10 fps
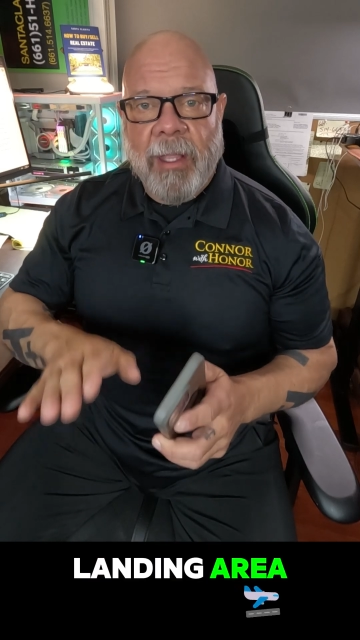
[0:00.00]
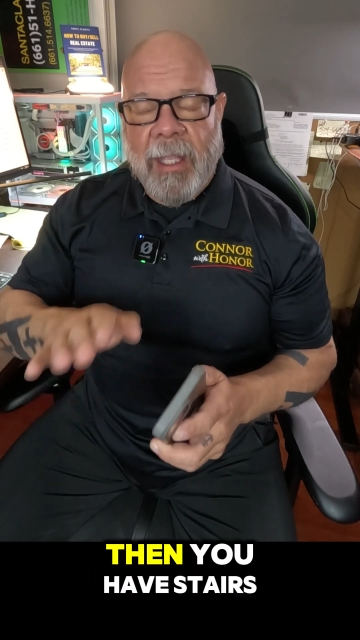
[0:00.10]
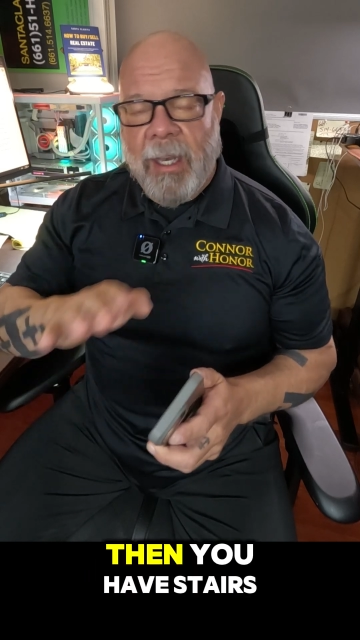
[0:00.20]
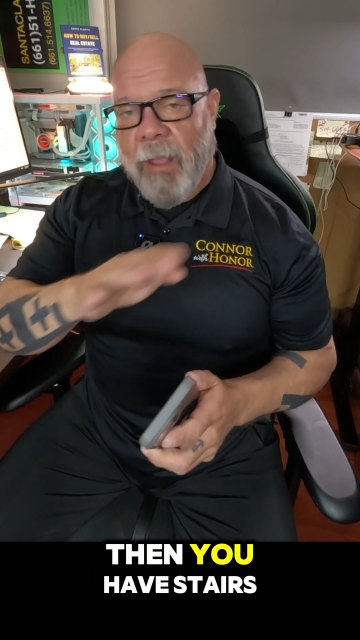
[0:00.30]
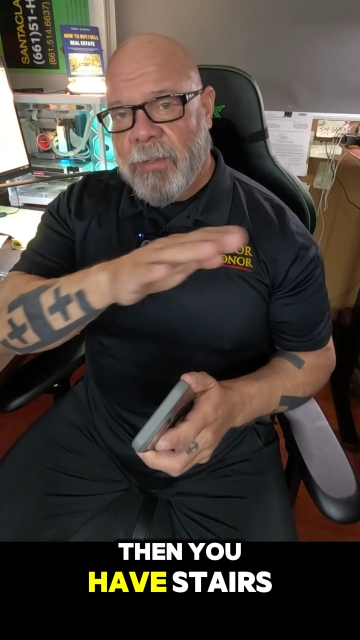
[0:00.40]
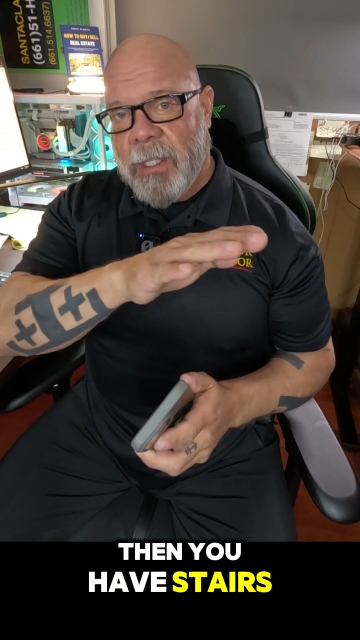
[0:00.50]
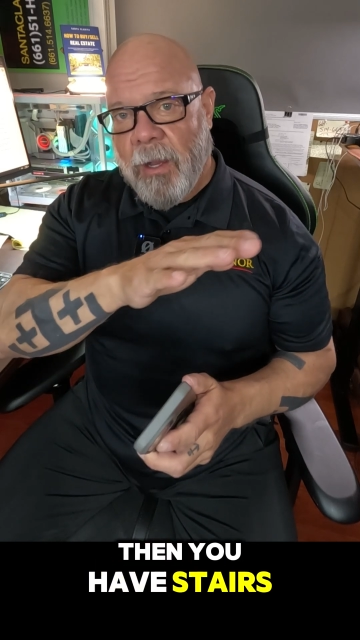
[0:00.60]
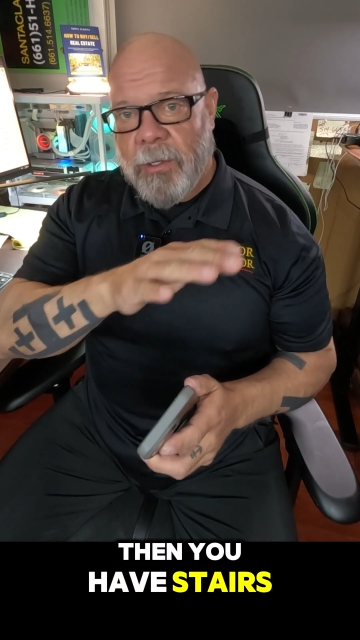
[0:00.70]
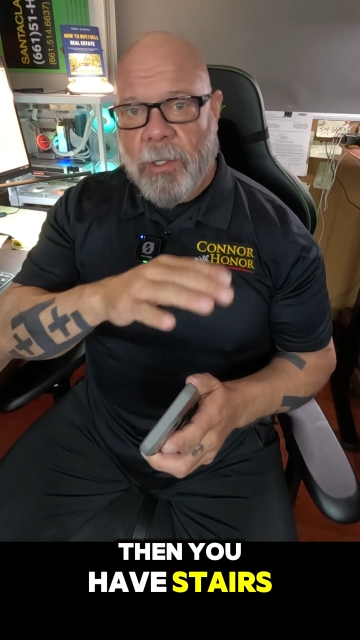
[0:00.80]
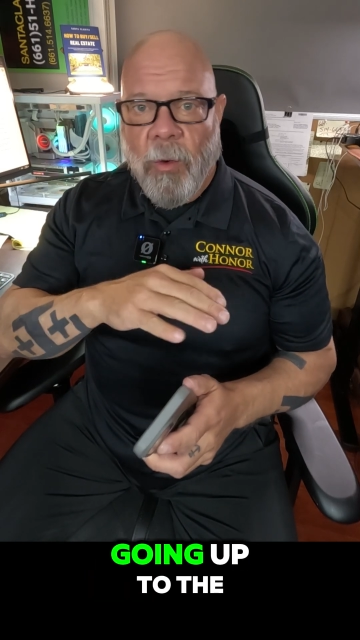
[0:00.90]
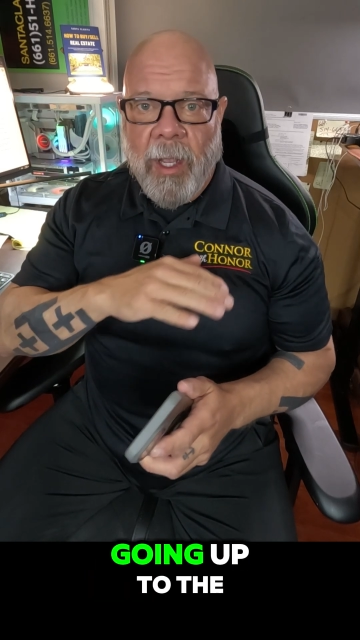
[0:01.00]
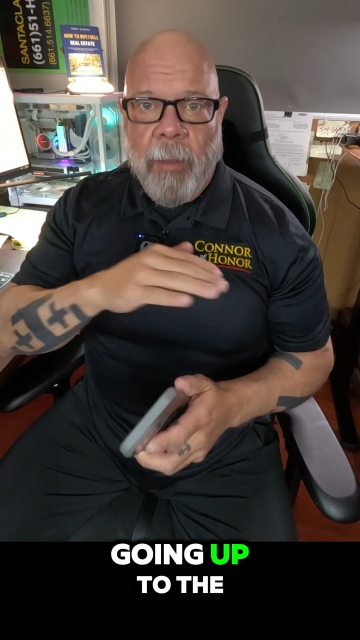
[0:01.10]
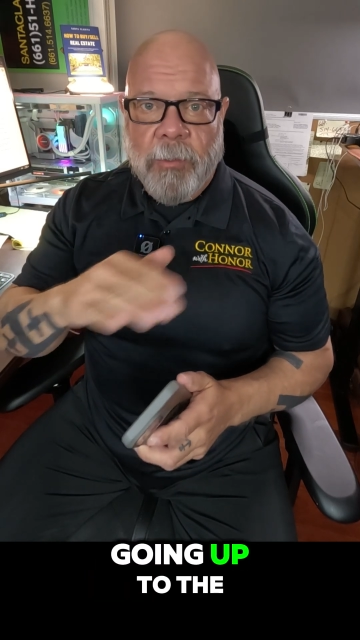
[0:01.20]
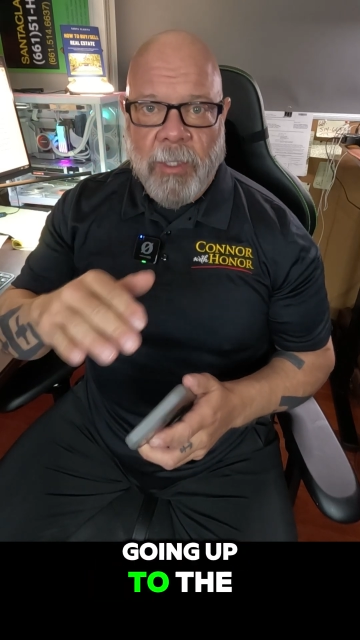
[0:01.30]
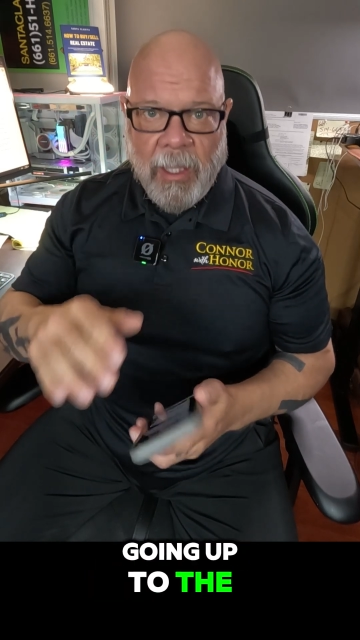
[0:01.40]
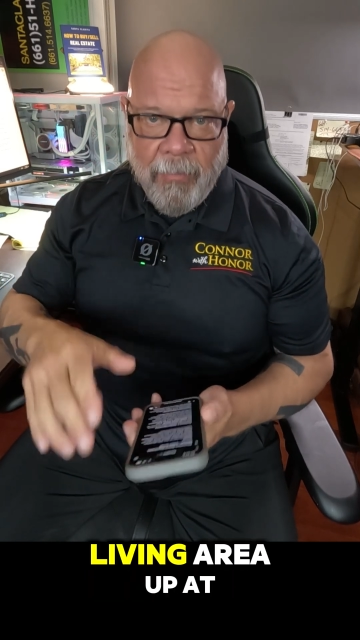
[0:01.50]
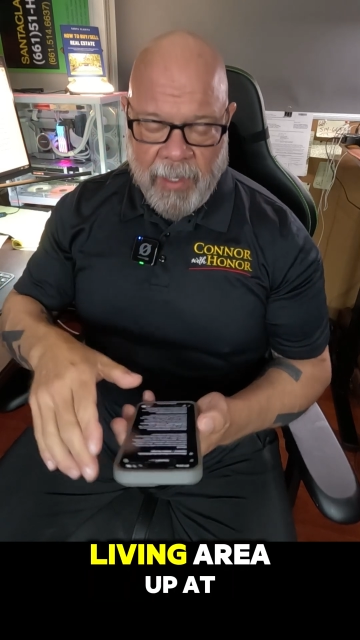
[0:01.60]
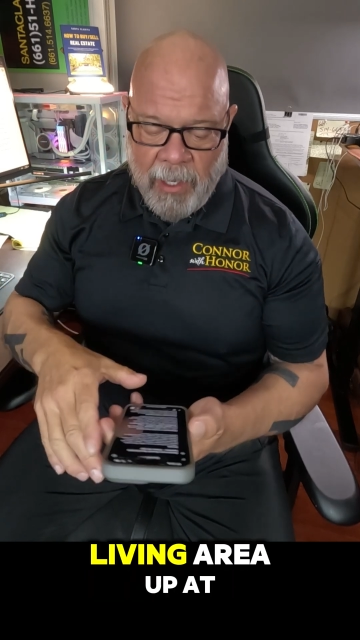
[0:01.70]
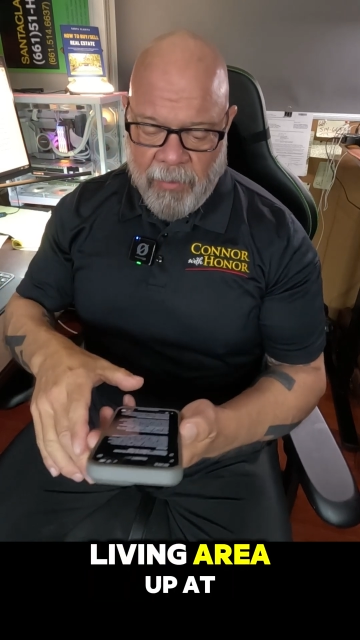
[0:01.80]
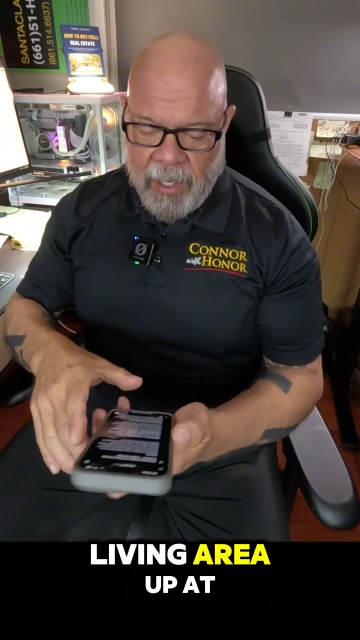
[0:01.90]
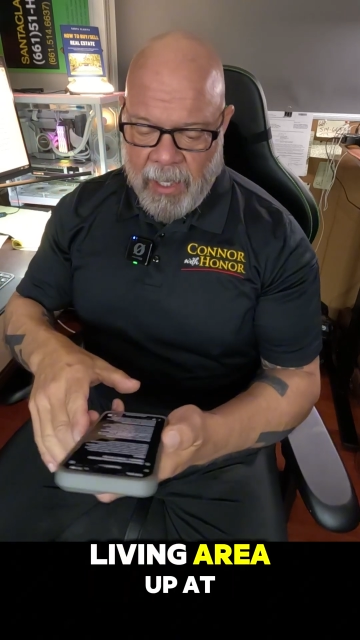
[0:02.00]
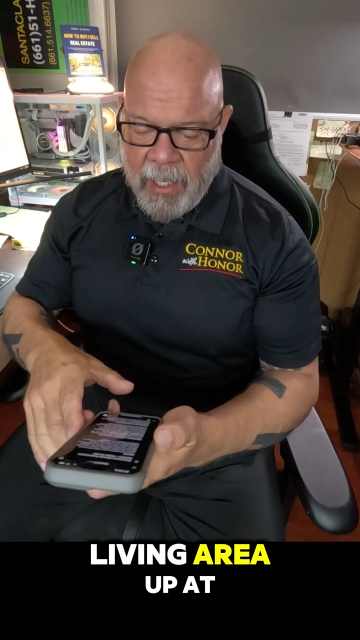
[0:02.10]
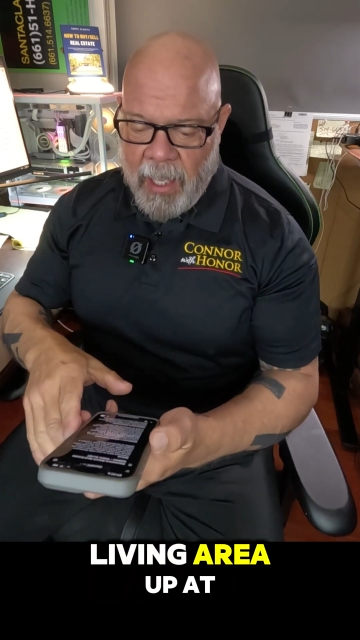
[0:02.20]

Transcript: Then you have stairs going up to the living area